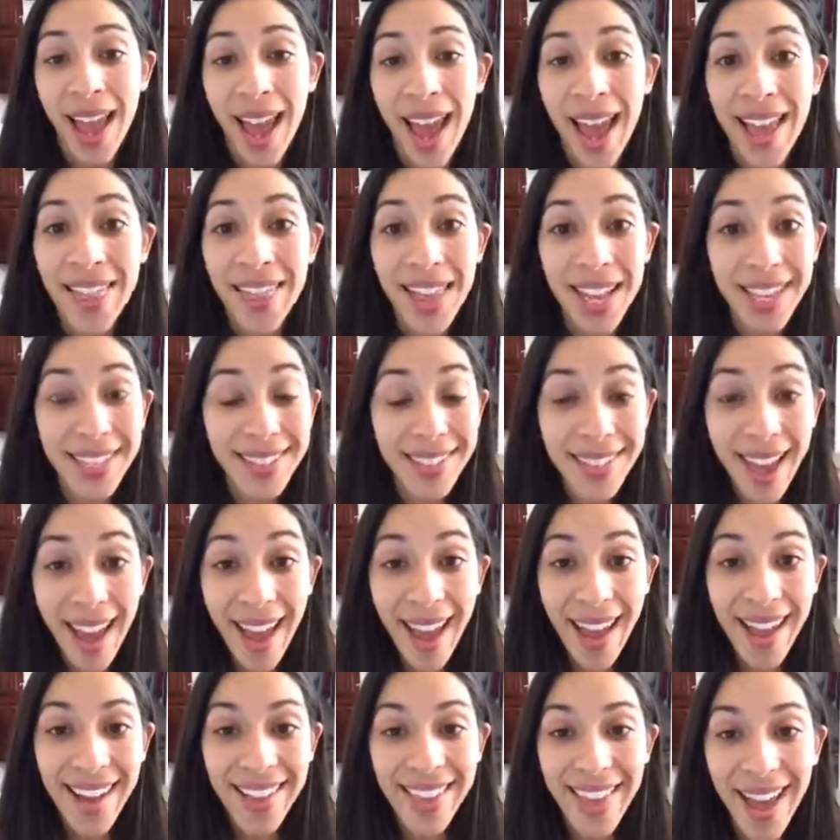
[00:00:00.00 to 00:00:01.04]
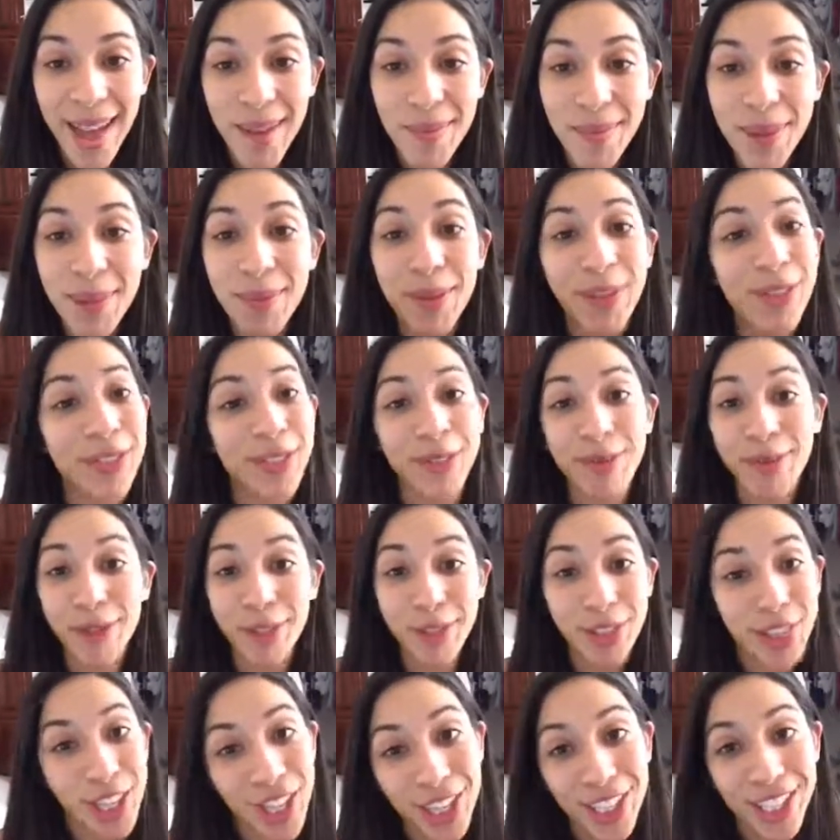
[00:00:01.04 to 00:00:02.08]
And they say that people from New
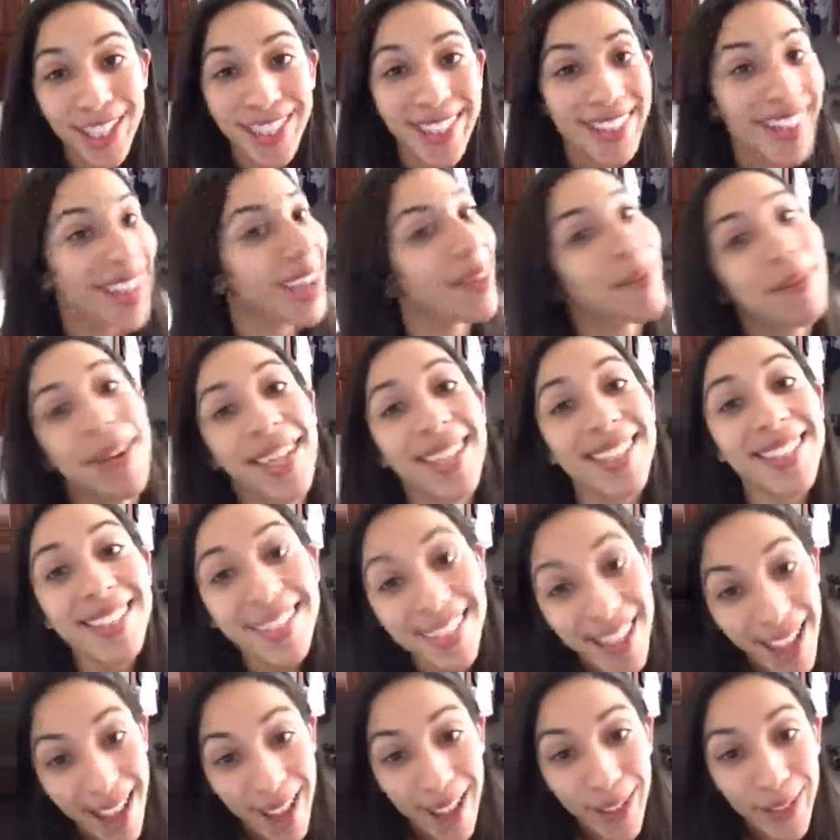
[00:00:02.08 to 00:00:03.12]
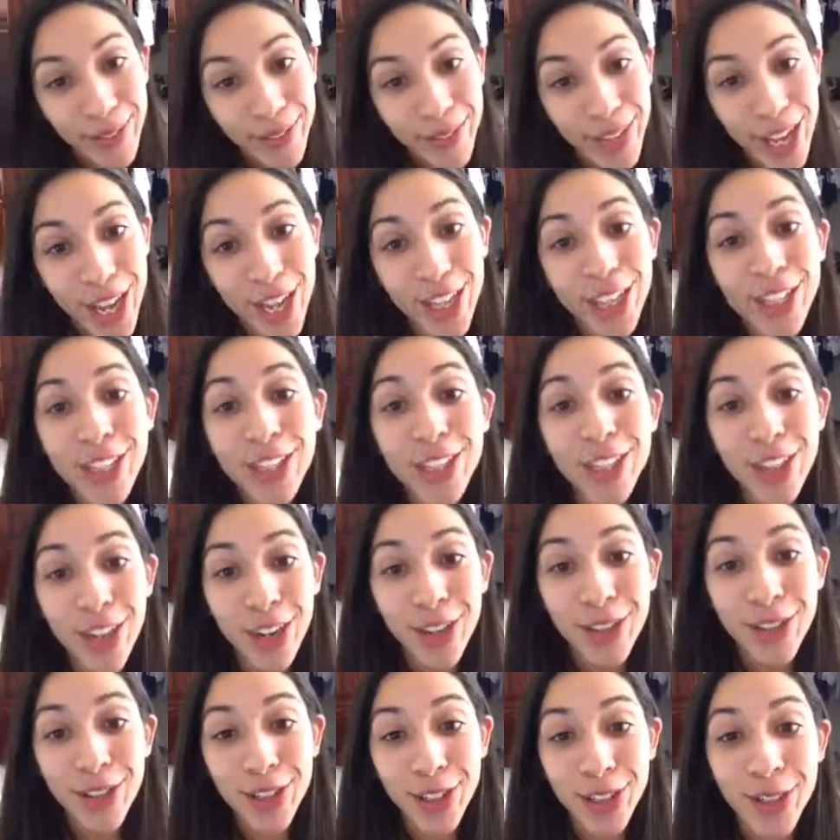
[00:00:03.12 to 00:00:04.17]
Jersey, like myself,
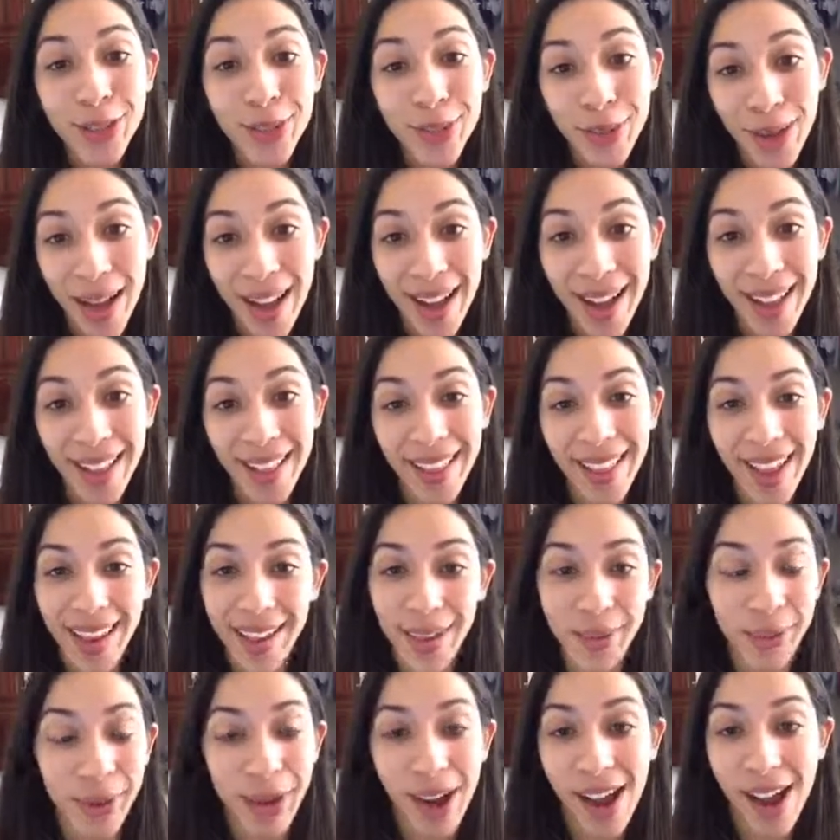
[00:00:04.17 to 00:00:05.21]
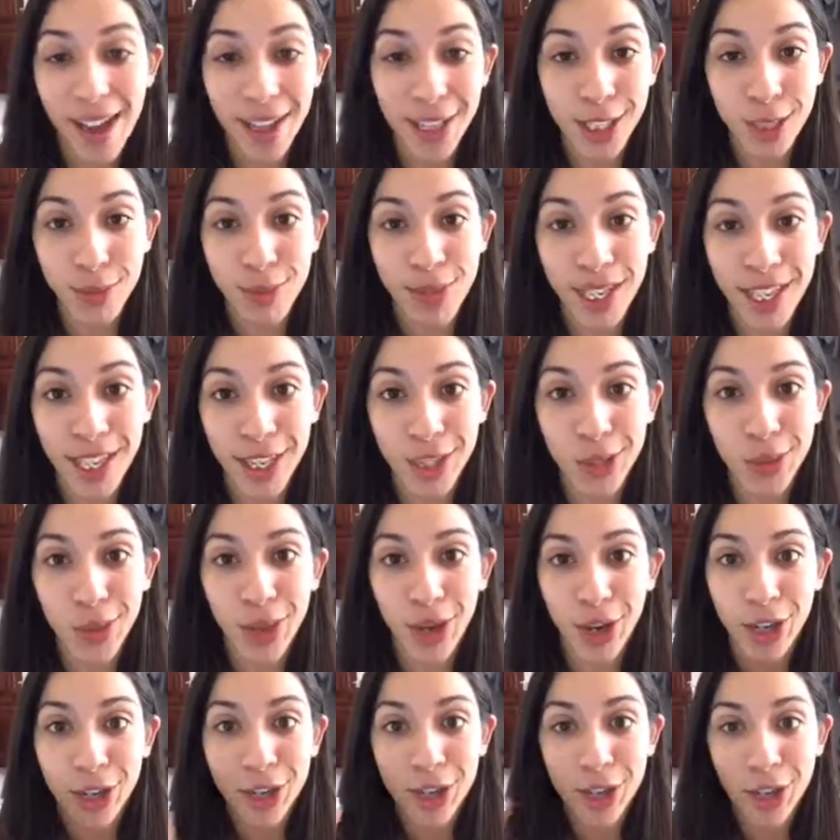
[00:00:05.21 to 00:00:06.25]
don't do well anywhere else because we
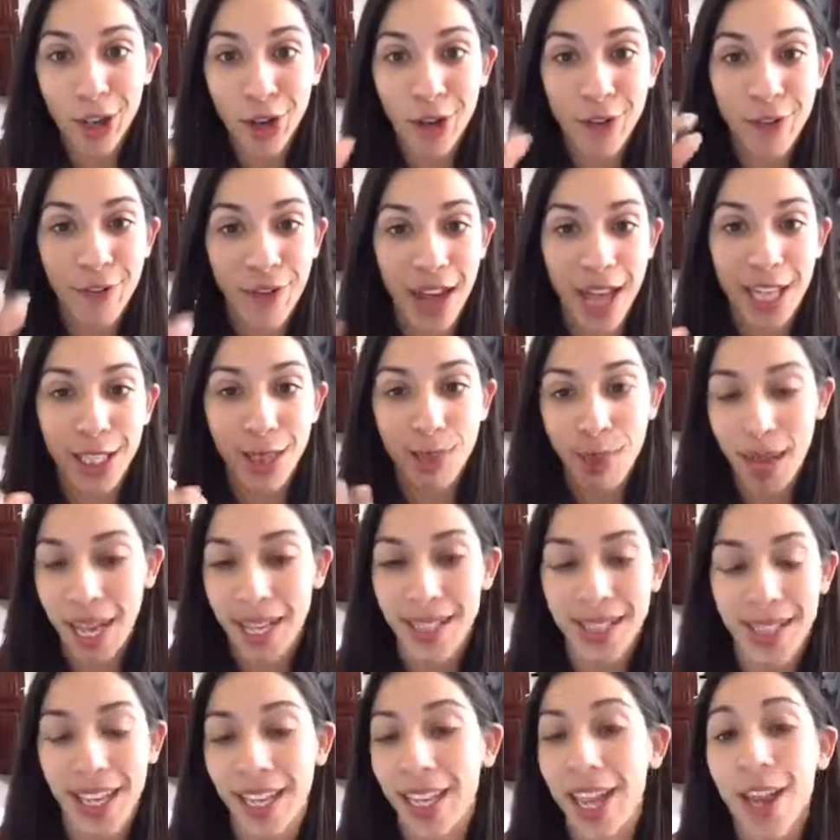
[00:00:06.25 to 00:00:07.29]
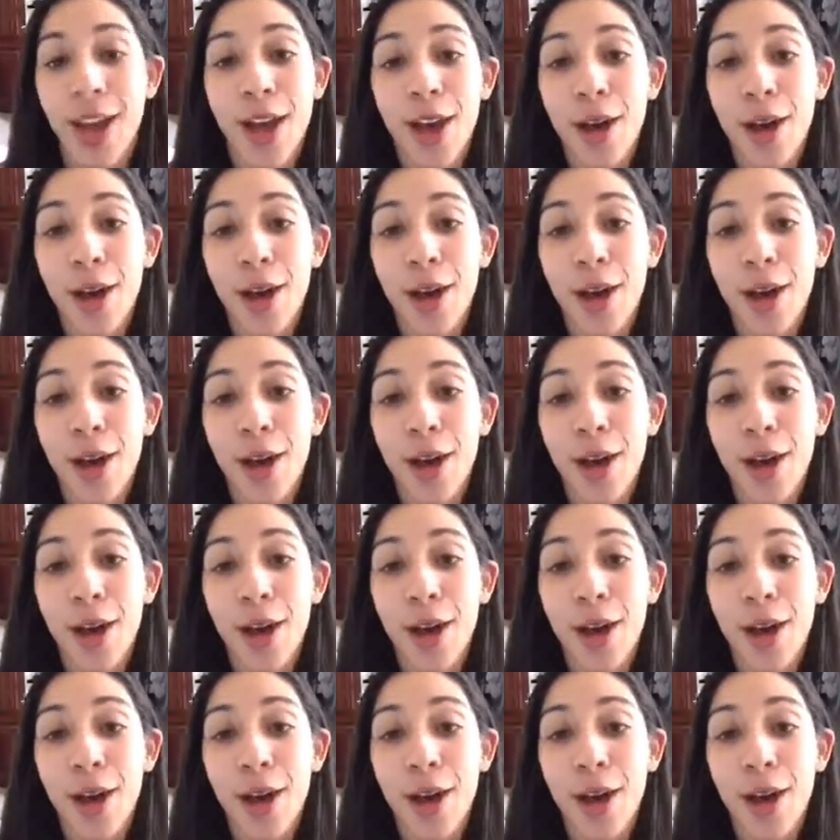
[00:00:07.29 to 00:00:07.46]
are so fast paced. Like